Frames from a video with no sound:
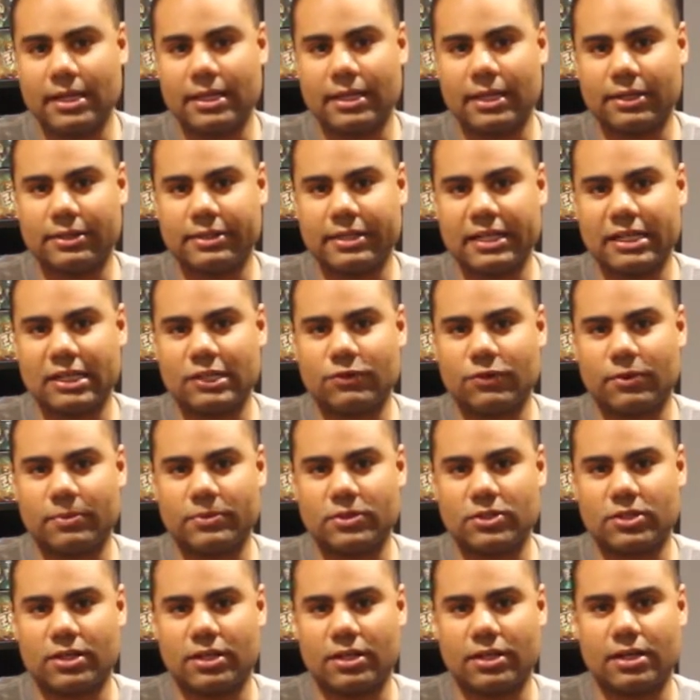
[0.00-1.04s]
Now, Tales From
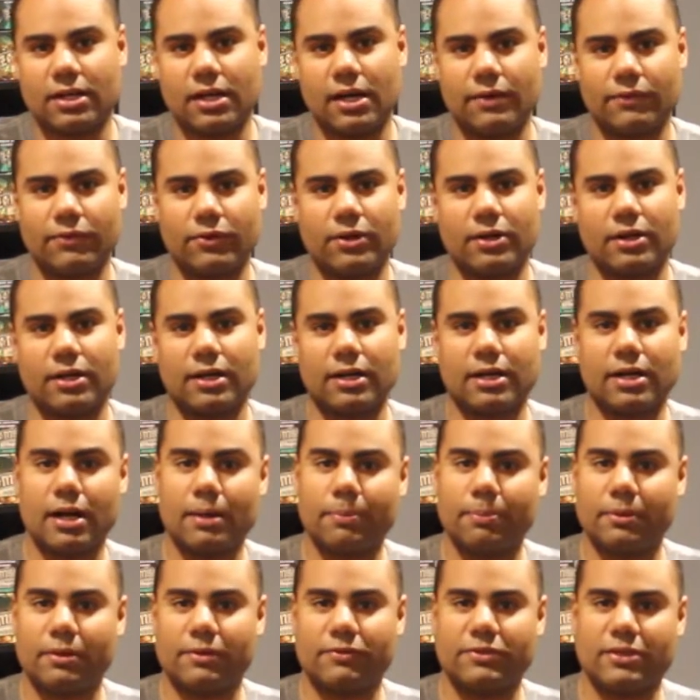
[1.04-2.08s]
is going to cover a
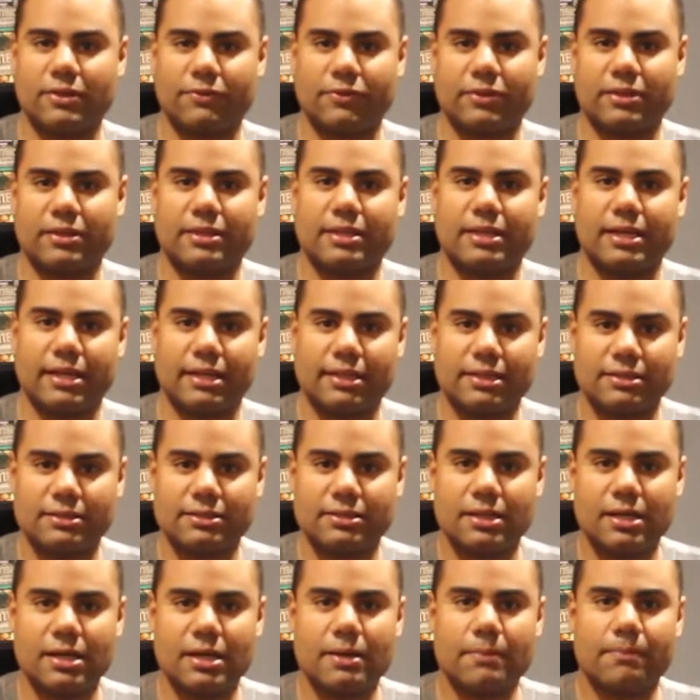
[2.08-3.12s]
couple of different things,